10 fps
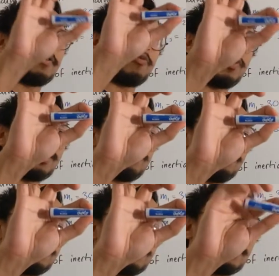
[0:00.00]
when I
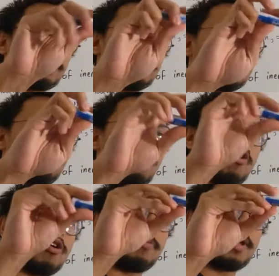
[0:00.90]
hold it like this,
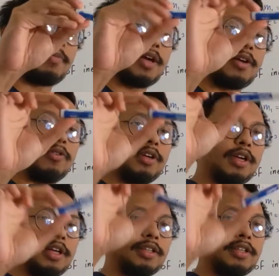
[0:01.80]
or maybe I hold it
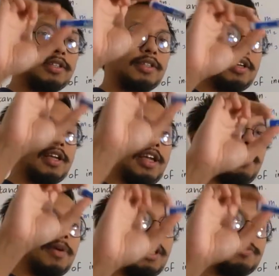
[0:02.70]
like this.
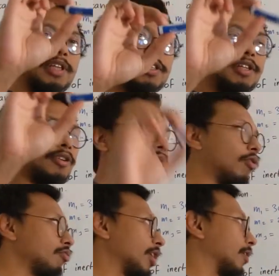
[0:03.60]
It becomes easier to
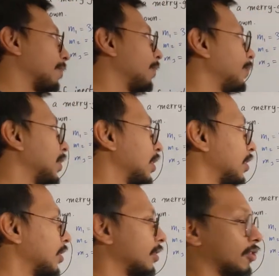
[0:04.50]
rotate.
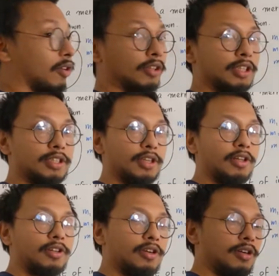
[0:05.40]
So this is
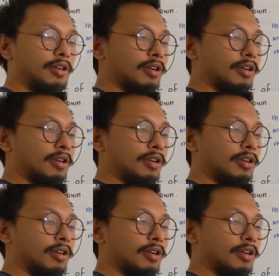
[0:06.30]
another